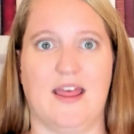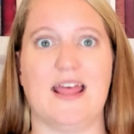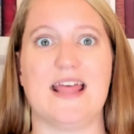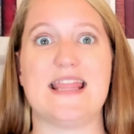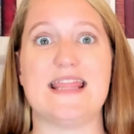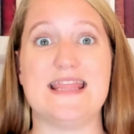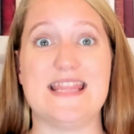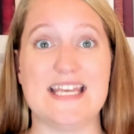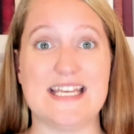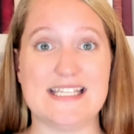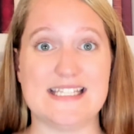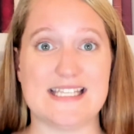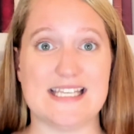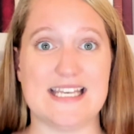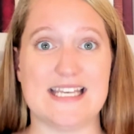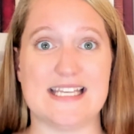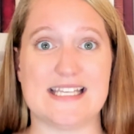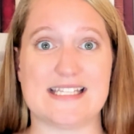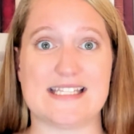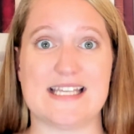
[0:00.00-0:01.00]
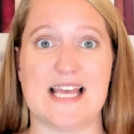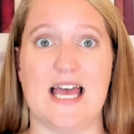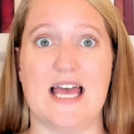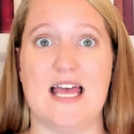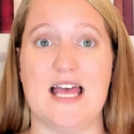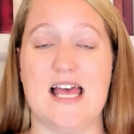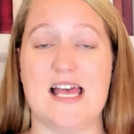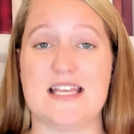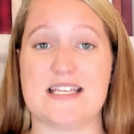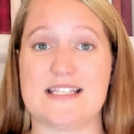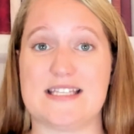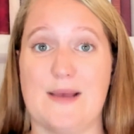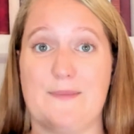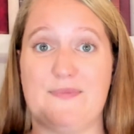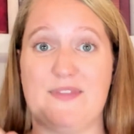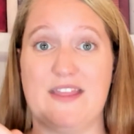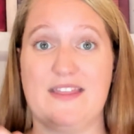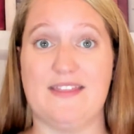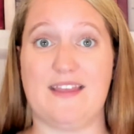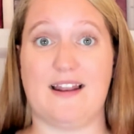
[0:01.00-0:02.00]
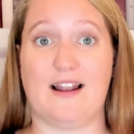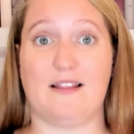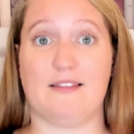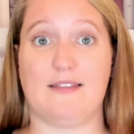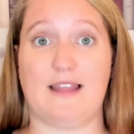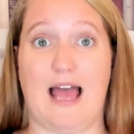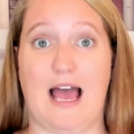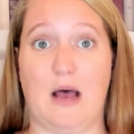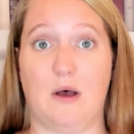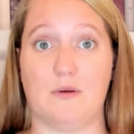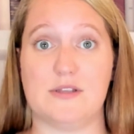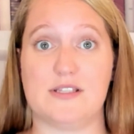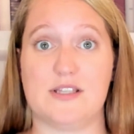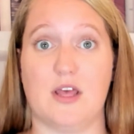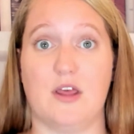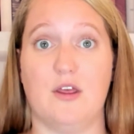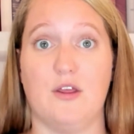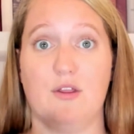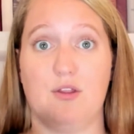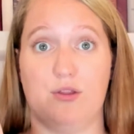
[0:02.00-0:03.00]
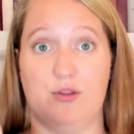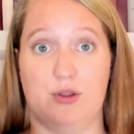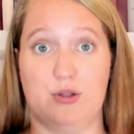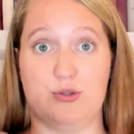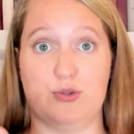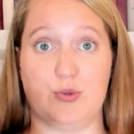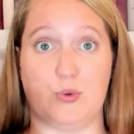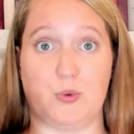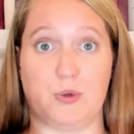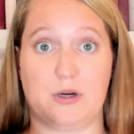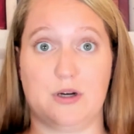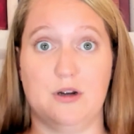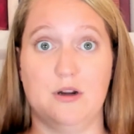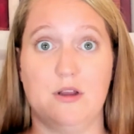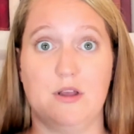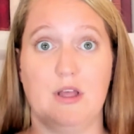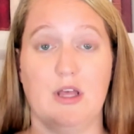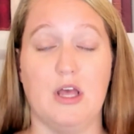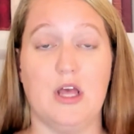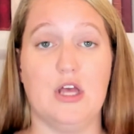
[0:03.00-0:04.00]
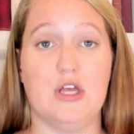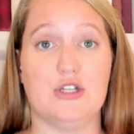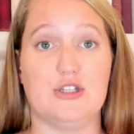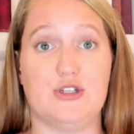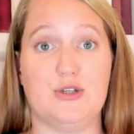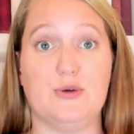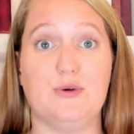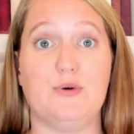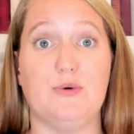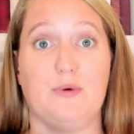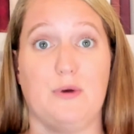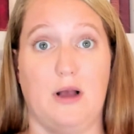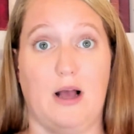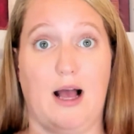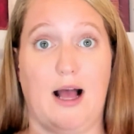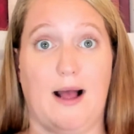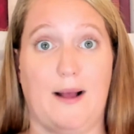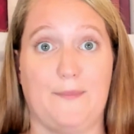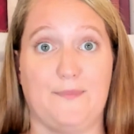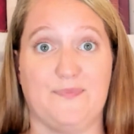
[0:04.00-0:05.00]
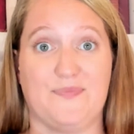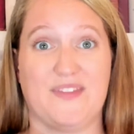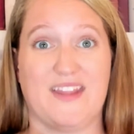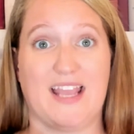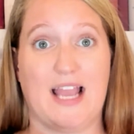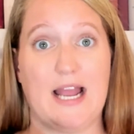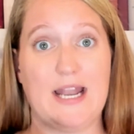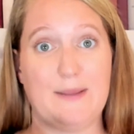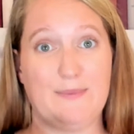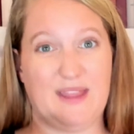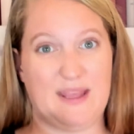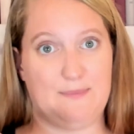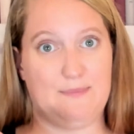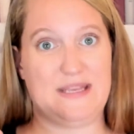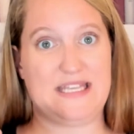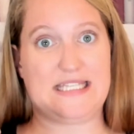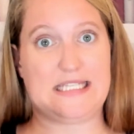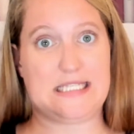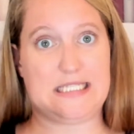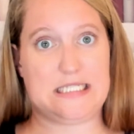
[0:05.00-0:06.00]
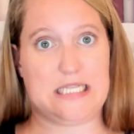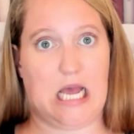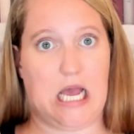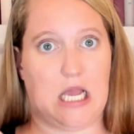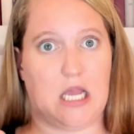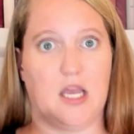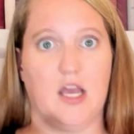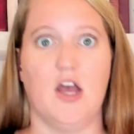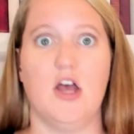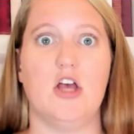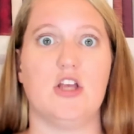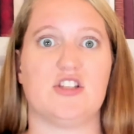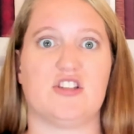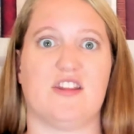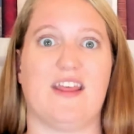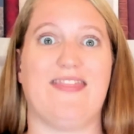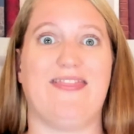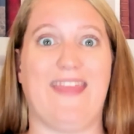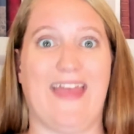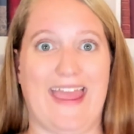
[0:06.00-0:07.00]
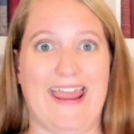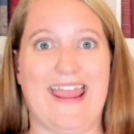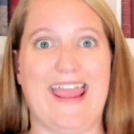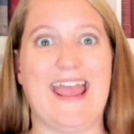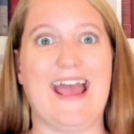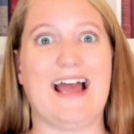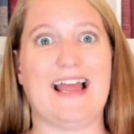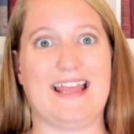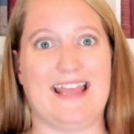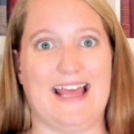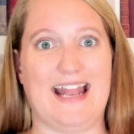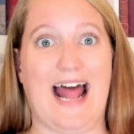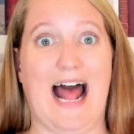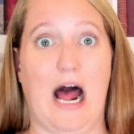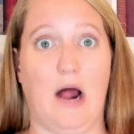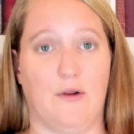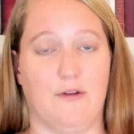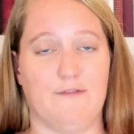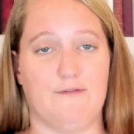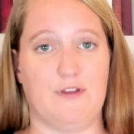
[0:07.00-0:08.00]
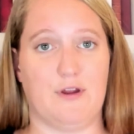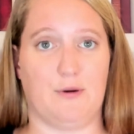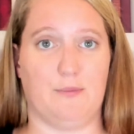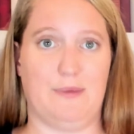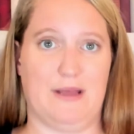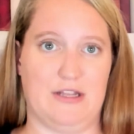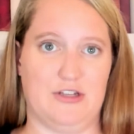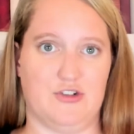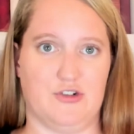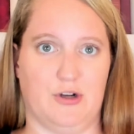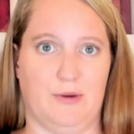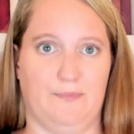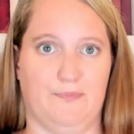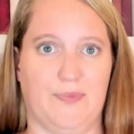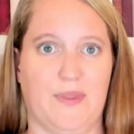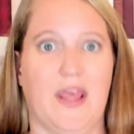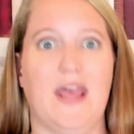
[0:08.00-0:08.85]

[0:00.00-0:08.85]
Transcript: This is something that allows the door to kind of like be stuck so that they can't get out of their bedroom.